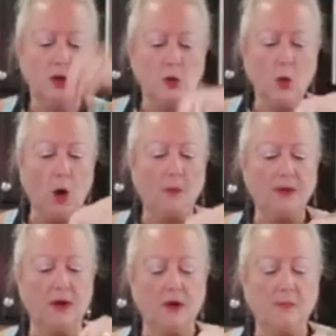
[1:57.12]
you open
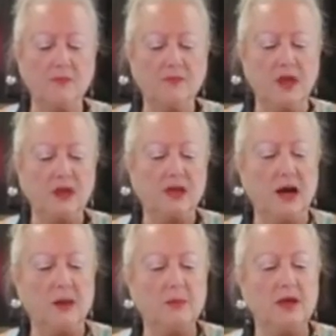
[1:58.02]
them, they
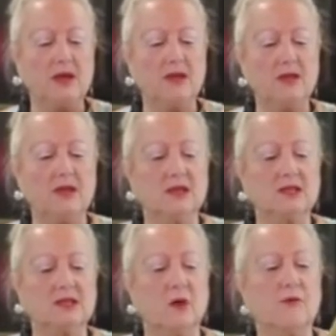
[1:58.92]
come in
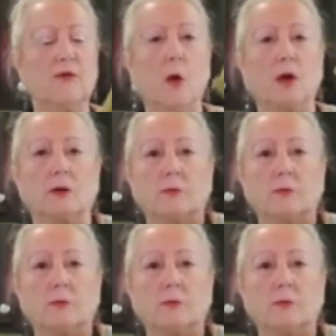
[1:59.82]
these form.